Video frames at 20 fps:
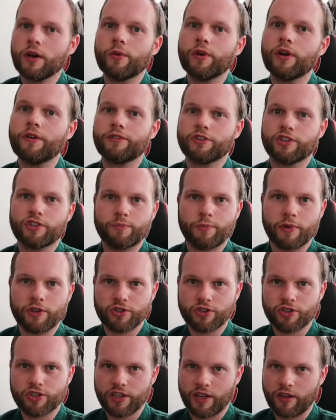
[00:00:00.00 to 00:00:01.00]
We have a
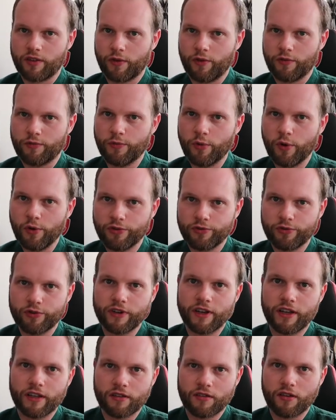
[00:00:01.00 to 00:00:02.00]
special set of moves for
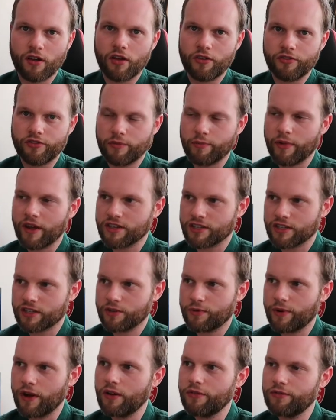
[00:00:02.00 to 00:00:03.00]
that called the Basic
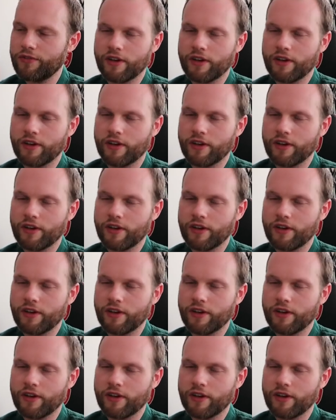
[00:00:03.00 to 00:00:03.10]
12,